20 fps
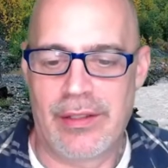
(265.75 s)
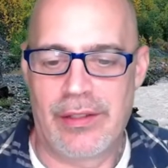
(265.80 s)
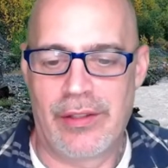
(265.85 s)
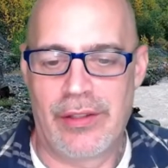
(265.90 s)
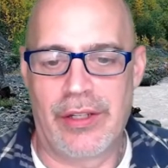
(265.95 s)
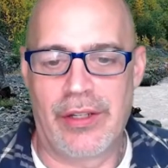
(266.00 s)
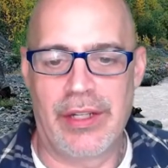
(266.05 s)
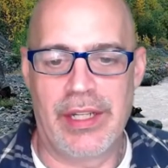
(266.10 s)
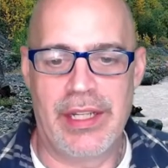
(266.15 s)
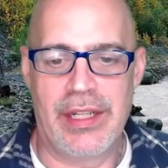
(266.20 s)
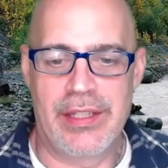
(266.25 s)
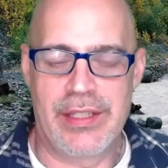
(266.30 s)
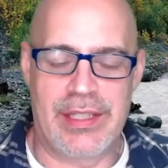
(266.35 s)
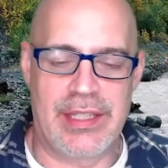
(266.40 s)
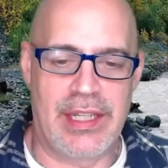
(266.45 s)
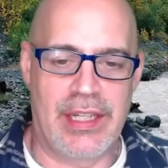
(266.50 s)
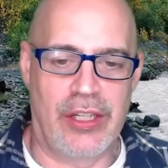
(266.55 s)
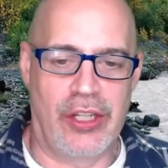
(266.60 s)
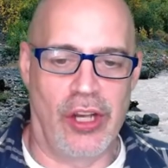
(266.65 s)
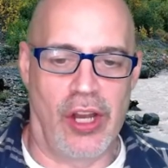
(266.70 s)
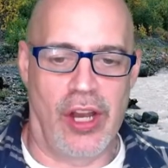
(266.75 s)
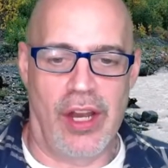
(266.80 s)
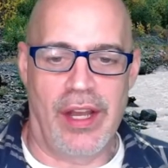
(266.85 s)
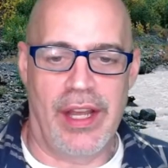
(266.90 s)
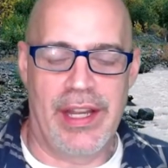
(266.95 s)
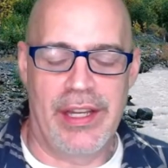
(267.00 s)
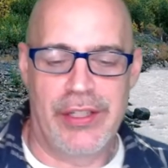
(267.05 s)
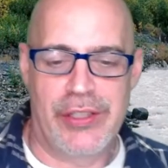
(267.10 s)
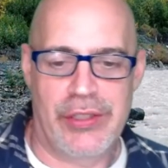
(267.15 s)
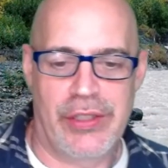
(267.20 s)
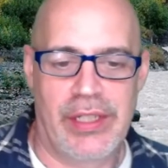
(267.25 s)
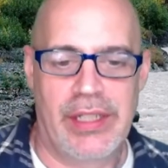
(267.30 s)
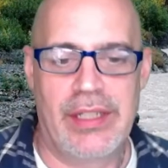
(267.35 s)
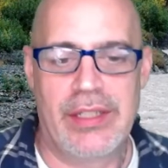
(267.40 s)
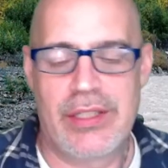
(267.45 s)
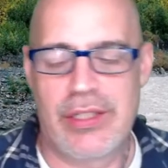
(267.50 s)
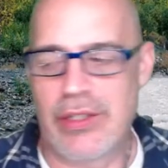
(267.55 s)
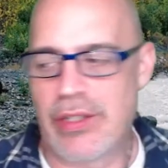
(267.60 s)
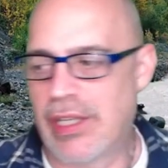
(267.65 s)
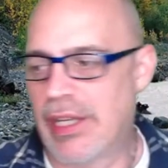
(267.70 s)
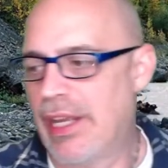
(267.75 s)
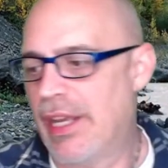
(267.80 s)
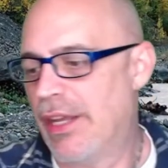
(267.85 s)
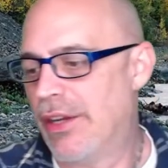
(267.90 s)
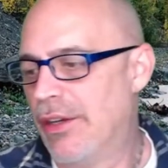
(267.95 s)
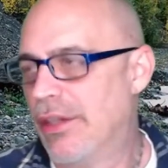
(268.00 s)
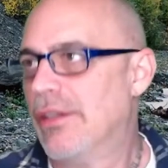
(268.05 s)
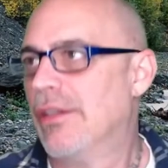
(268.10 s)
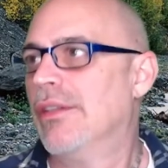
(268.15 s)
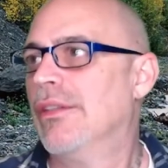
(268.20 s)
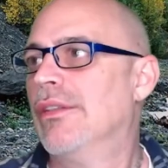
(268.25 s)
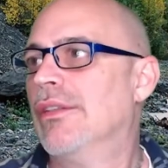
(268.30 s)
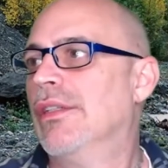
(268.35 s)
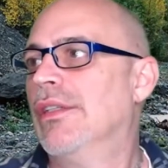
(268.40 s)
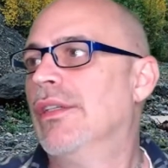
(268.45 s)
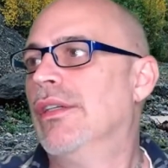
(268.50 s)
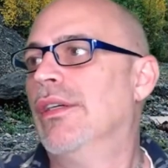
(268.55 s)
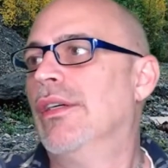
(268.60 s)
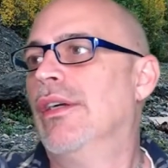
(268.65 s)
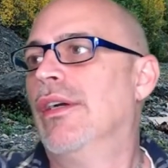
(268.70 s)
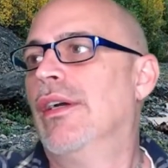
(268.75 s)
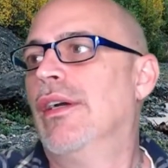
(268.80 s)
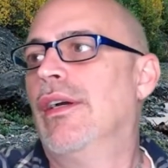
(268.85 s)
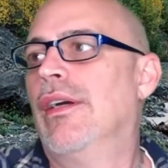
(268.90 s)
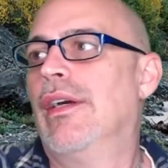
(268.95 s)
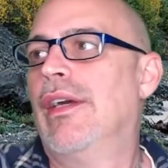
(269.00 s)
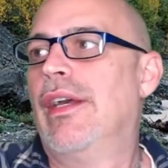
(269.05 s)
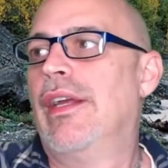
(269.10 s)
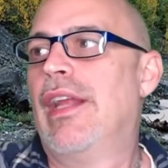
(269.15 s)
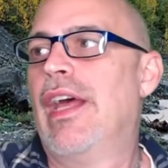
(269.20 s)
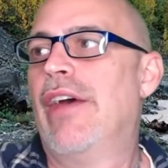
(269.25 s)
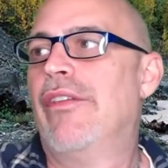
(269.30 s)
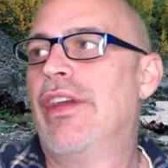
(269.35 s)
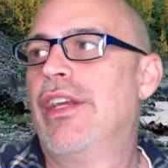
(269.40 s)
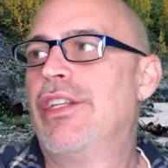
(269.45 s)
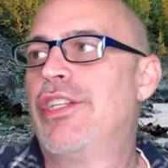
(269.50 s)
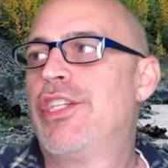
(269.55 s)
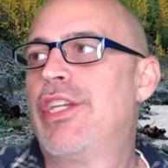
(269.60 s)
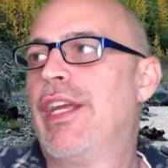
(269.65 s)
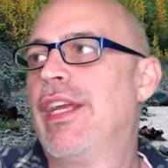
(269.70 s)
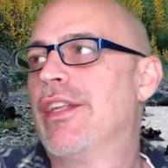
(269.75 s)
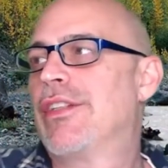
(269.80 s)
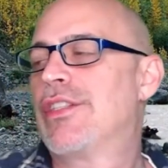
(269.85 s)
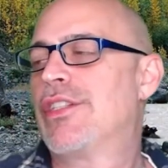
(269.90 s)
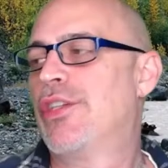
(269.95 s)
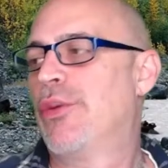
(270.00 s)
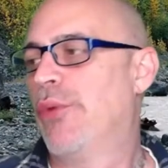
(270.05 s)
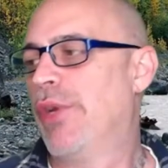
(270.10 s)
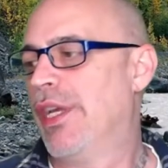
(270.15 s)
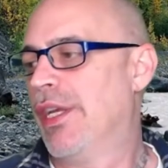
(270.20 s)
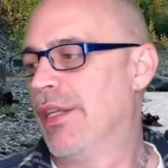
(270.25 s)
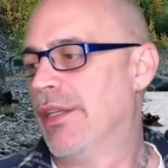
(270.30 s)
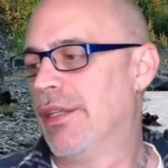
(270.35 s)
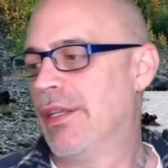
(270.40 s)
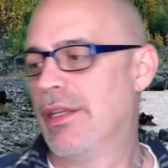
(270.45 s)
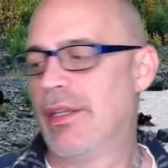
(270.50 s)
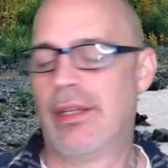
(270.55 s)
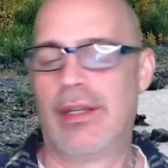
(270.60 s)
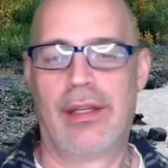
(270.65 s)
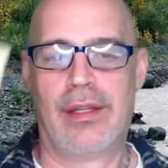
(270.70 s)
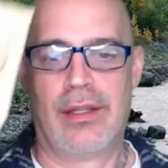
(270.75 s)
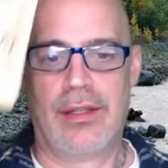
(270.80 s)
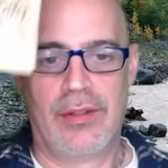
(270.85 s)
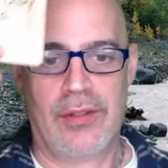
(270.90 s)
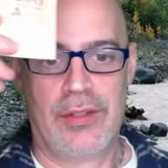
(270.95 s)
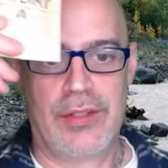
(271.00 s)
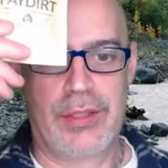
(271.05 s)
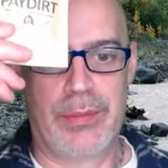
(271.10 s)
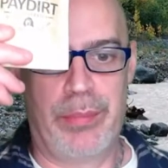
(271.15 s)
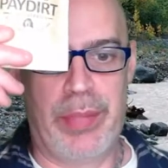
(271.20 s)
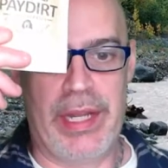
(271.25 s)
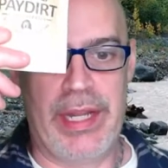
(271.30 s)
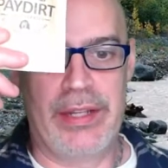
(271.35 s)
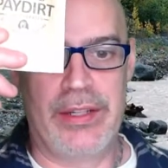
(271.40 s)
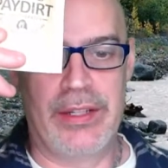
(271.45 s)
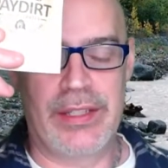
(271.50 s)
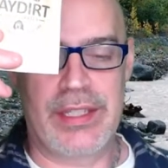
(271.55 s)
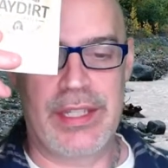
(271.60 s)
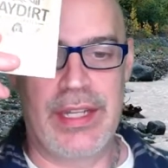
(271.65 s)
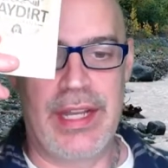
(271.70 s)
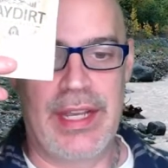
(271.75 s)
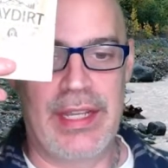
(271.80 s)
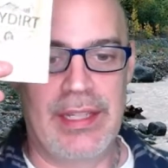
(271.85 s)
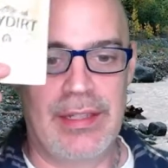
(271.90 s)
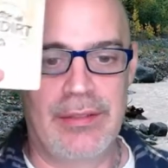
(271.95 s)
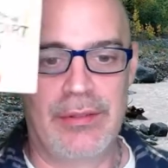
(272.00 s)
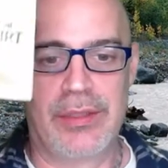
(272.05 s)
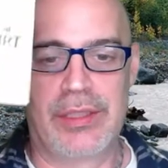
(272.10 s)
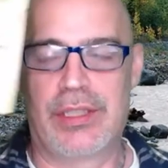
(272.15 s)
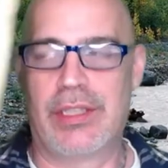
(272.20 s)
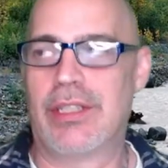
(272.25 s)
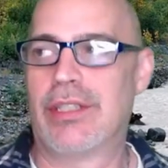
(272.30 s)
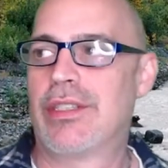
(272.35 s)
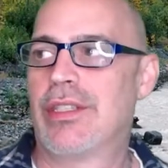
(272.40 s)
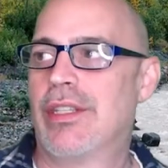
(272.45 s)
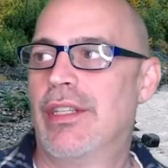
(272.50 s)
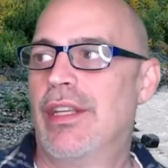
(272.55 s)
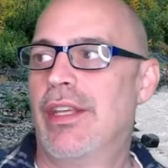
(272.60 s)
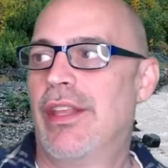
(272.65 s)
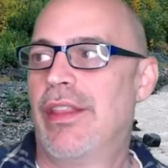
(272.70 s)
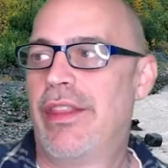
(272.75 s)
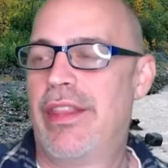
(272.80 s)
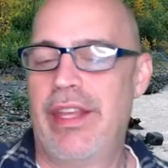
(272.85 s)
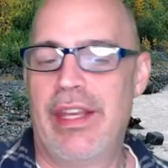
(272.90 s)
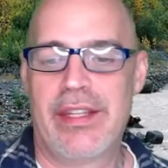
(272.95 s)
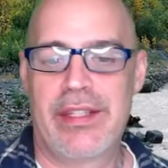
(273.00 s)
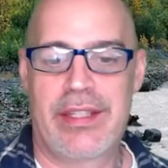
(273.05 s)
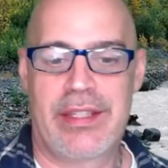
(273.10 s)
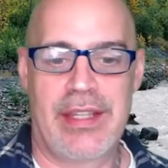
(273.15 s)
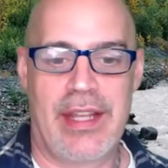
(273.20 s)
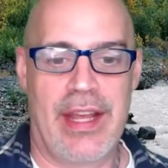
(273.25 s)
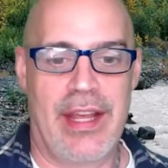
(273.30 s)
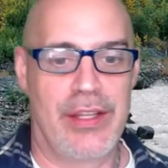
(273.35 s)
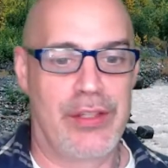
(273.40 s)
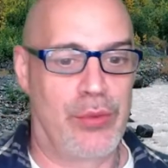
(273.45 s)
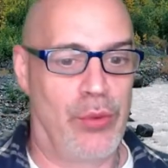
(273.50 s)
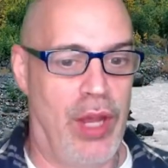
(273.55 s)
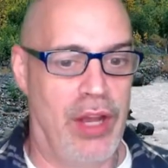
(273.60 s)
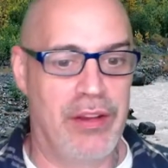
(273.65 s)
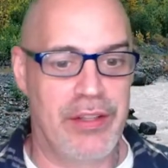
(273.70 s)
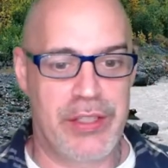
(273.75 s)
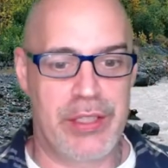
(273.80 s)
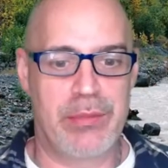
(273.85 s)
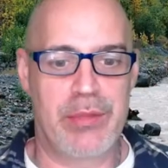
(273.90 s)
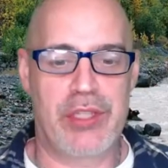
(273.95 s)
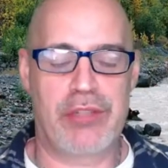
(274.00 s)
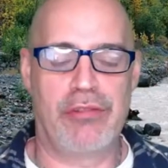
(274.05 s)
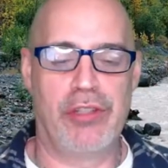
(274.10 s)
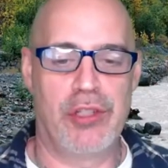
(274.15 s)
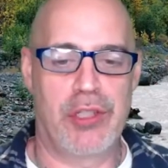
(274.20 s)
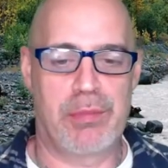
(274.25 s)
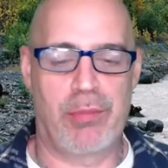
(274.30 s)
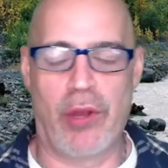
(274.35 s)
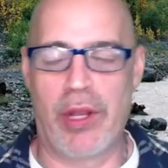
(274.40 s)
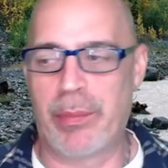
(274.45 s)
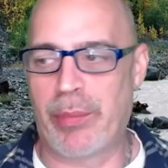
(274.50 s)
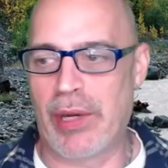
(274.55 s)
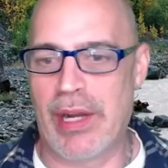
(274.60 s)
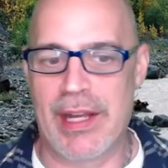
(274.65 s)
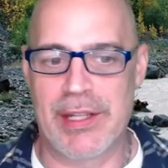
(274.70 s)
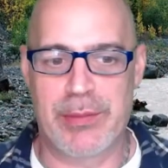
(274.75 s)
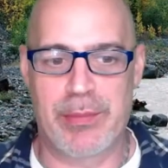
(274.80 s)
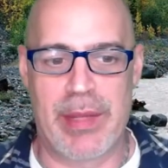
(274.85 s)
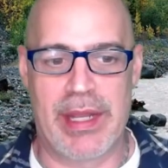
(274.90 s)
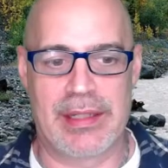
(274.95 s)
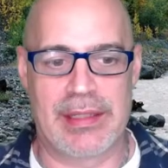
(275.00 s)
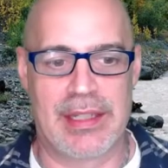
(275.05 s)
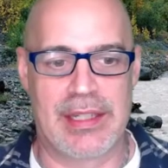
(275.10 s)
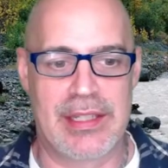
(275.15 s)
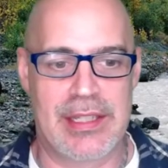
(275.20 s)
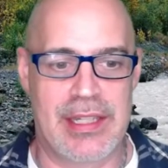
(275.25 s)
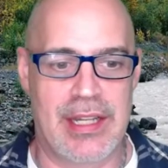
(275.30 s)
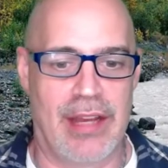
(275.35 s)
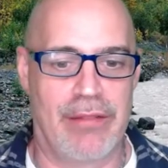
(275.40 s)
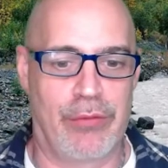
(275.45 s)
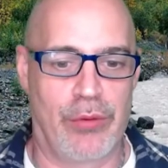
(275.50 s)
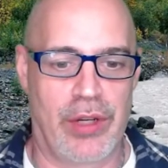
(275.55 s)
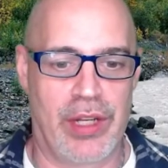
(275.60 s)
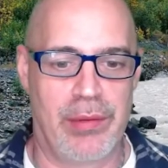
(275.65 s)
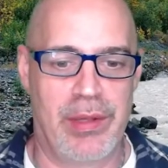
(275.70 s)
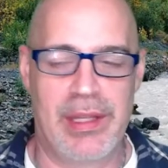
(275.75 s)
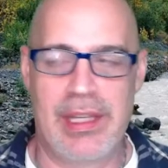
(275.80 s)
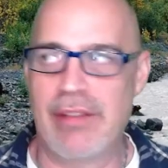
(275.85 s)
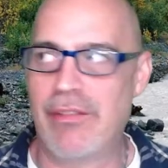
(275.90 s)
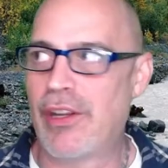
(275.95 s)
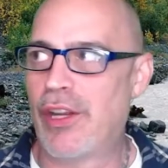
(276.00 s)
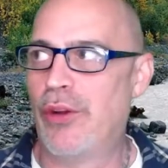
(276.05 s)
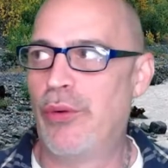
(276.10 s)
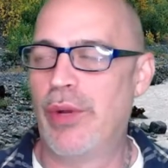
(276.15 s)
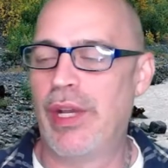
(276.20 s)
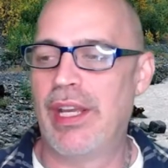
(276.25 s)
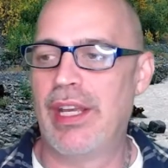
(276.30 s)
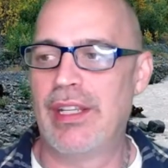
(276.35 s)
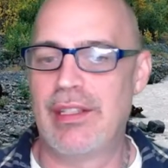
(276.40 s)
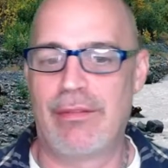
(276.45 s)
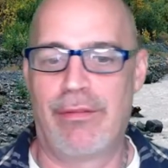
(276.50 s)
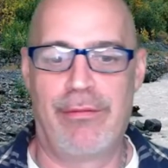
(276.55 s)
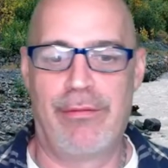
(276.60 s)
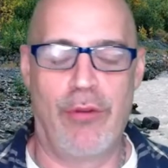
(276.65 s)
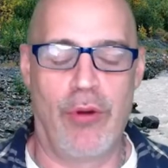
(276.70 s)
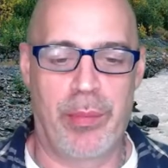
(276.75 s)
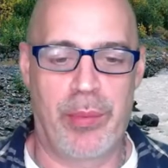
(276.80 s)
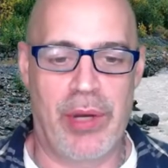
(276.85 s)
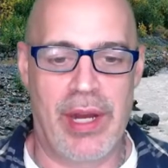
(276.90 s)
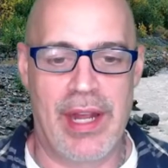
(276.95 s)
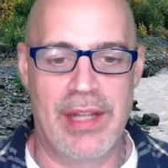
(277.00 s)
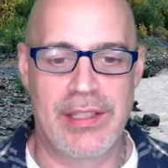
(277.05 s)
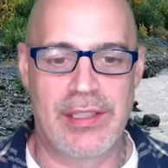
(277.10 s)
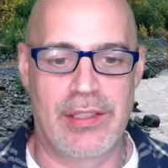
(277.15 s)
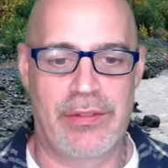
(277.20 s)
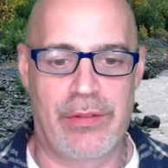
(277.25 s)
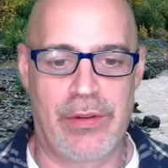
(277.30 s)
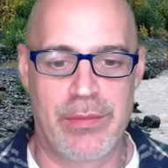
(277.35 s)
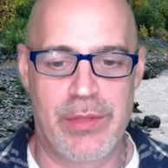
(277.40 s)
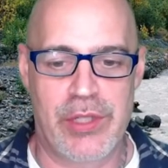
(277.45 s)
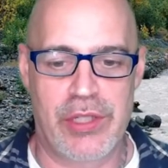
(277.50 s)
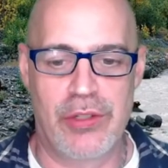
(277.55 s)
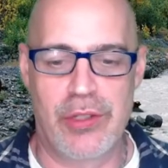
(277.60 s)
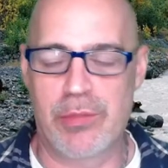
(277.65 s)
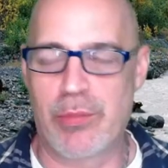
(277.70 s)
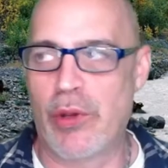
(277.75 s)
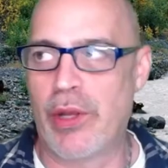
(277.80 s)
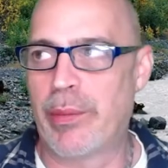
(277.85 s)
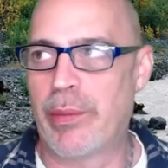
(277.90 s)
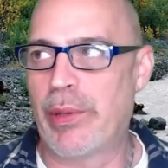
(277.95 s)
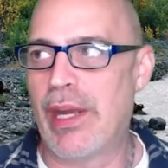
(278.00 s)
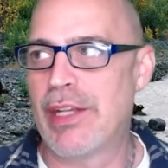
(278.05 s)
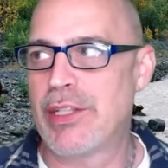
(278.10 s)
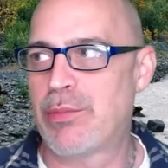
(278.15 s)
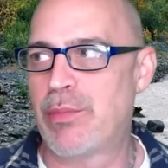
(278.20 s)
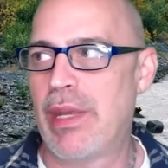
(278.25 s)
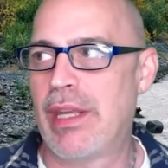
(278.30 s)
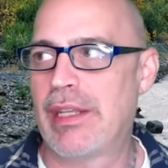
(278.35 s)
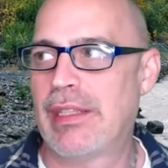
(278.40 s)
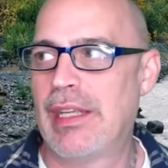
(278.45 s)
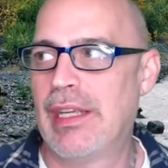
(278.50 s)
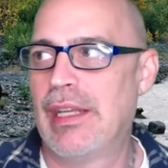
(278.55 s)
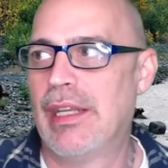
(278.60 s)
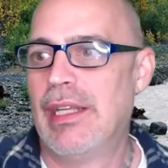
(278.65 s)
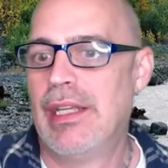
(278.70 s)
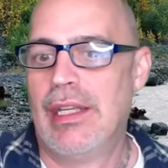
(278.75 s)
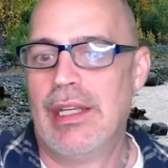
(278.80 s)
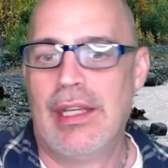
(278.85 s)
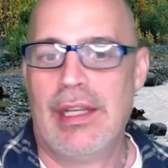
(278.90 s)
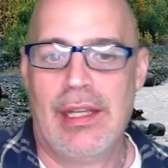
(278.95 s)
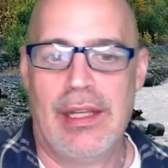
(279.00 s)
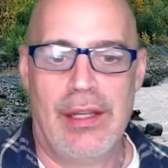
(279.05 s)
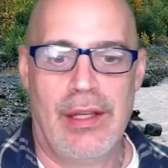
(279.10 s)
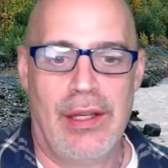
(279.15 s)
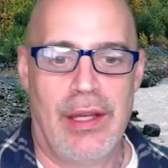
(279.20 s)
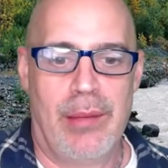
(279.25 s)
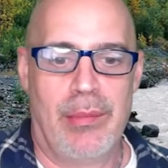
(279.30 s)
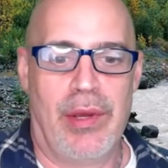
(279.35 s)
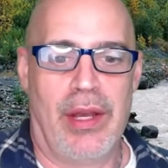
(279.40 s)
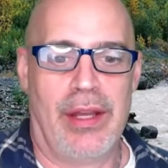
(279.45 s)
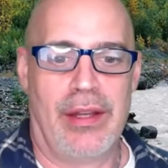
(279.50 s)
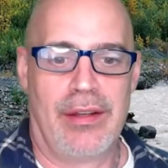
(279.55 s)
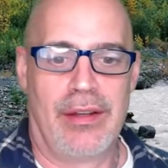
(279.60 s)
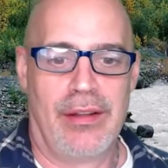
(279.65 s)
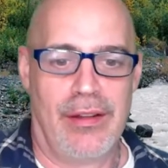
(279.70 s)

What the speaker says: There is the GAW entry, so you can enter and have a chance to win some Paydirt tonight, which is this, as well as some Sluice Boy Prospecting stuff. We're going to be giving away 4 prizes from Sluice Boy Prospecting, but